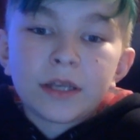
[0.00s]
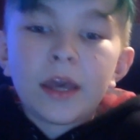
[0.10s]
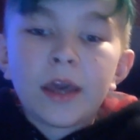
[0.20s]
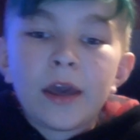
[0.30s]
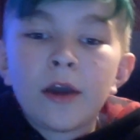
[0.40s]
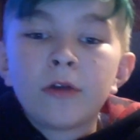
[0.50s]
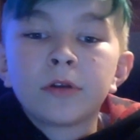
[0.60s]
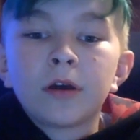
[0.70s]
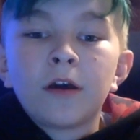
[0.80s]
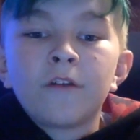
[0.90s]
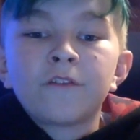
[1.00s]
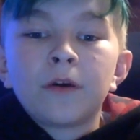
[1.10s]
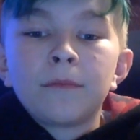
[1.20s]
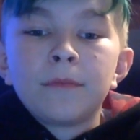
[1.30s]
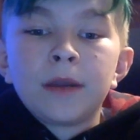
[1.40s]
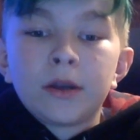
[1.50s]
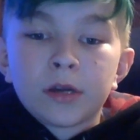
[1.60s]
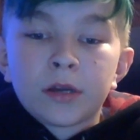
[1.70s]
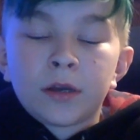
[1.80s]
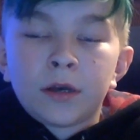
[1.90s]
out of
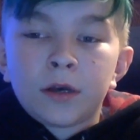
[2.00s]
America,